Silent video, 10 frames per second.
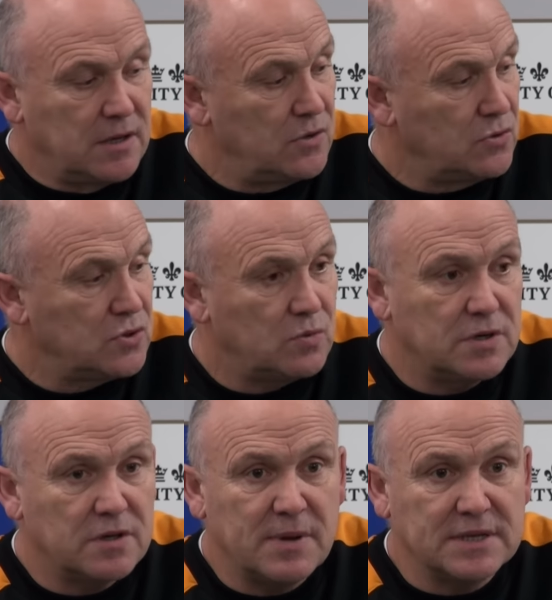and also
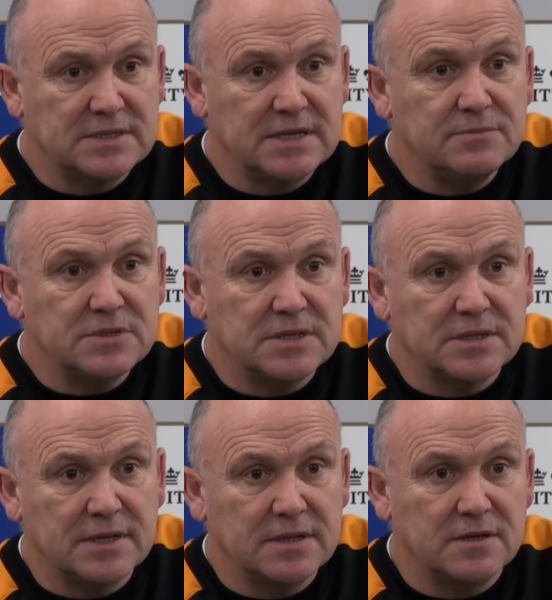one of the best teams
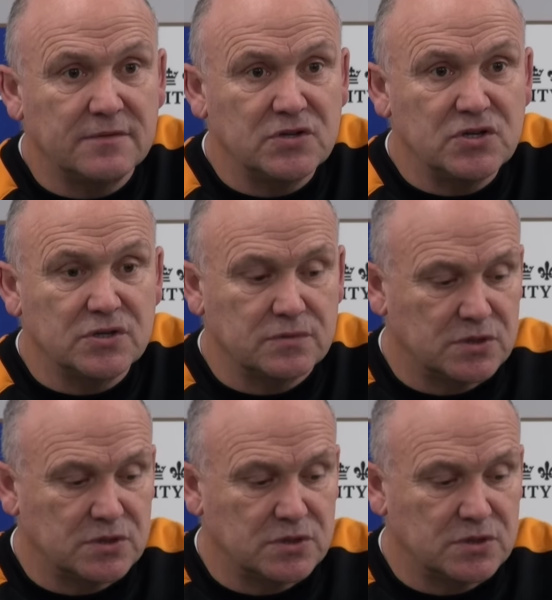in the division.